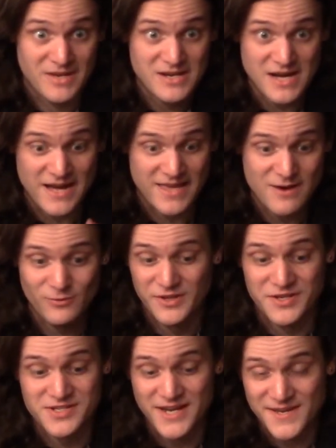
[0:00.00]
I can't really
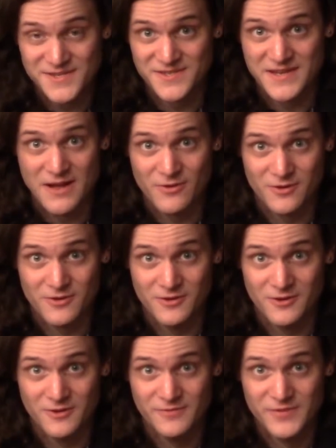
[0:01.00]
taste the
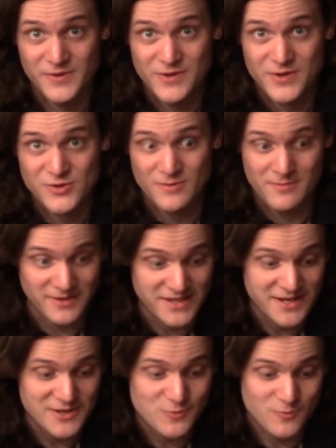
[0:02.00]
alcohol. So I'm
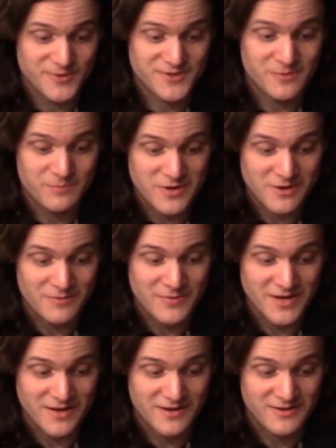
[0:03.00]
leaning towards the beer
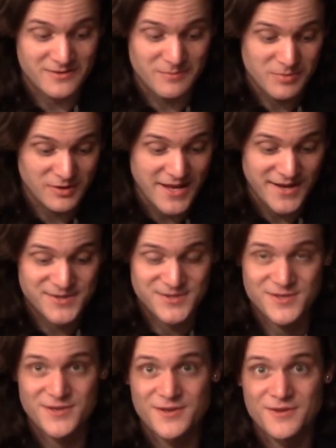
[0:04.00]
being
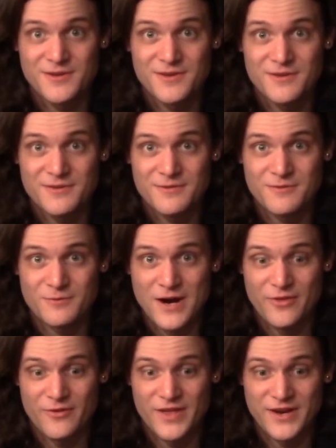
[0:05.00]
complex
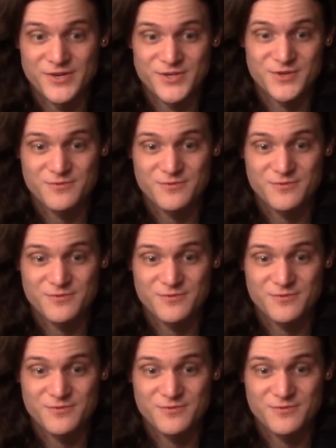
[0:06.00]
rather than just